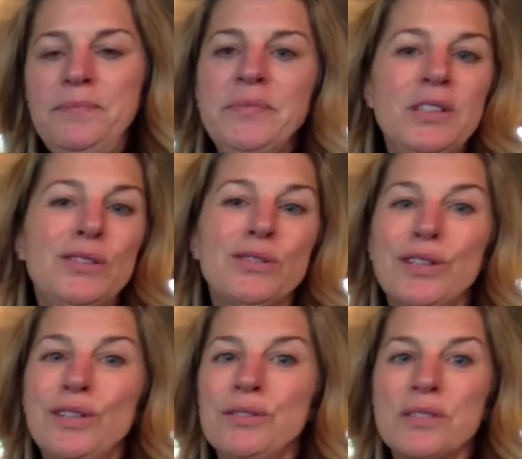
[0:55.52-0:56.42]
you can
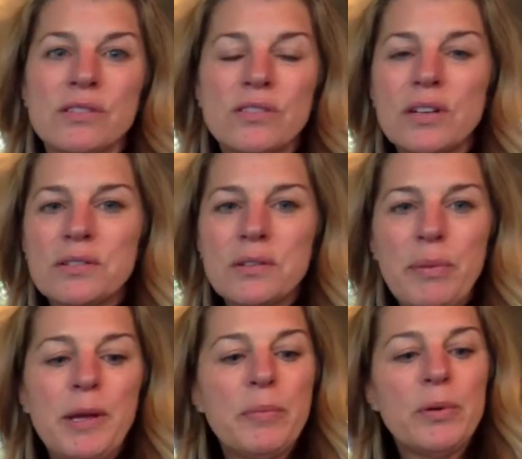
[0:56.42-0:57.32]
use construction
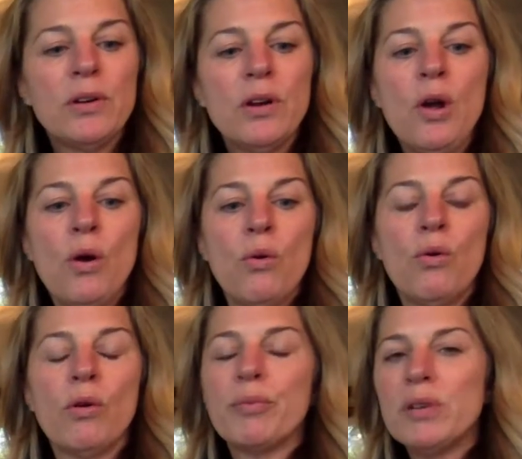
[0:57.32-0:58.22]
paper
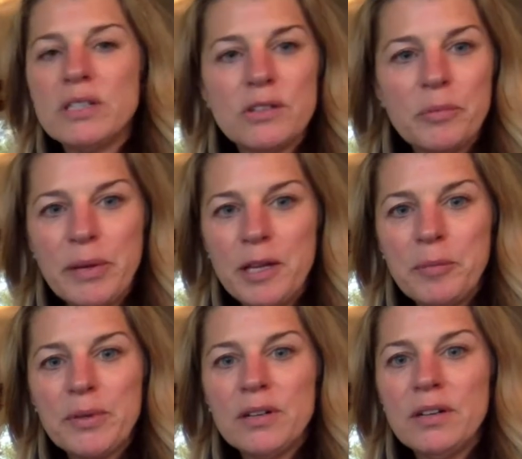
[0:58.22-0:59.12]
or printer
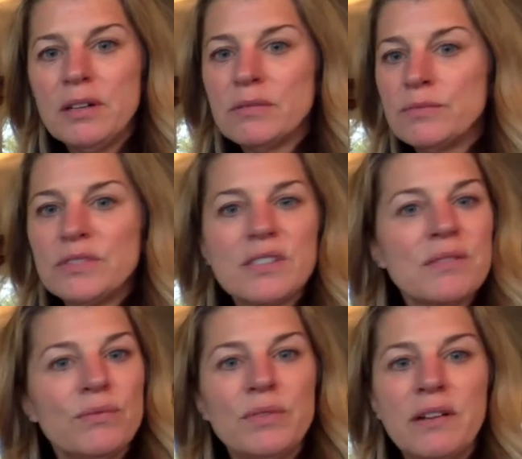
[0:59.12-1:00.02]
paper and just
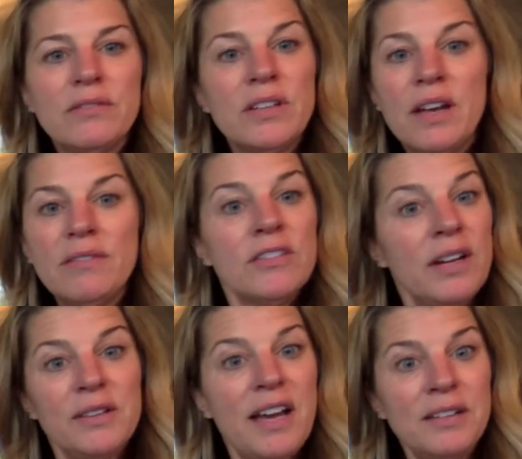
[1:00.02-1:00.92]
whatever you have
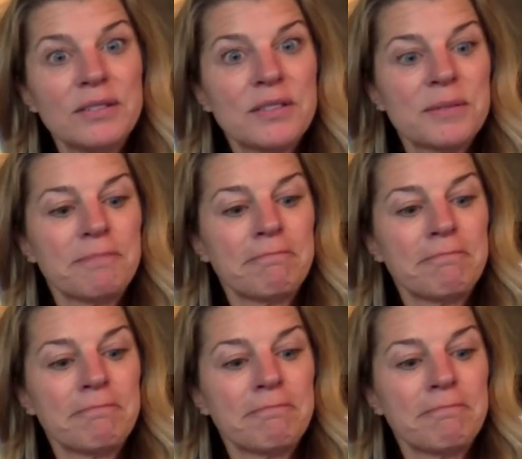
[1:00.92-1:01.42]
around the house.